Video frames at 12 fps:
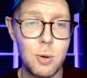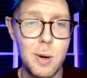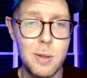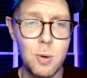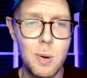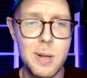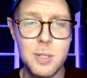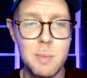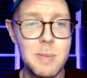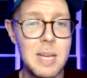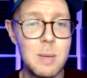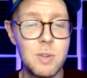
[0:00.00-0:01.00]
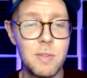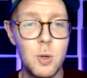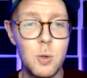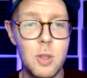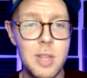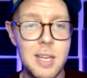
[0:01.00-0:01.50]
Throw out some names
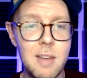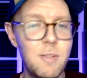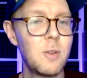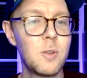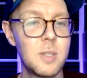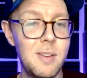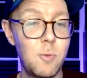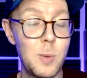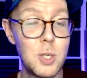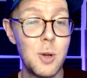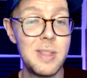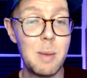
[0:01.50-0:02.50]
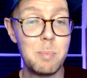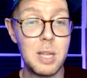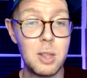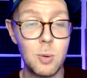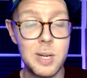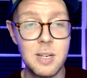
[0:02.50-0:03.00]
for who you think if we turn
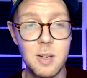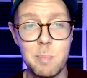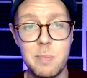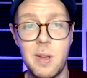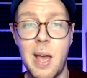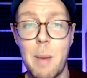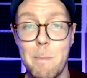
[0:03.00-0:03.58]
that big three into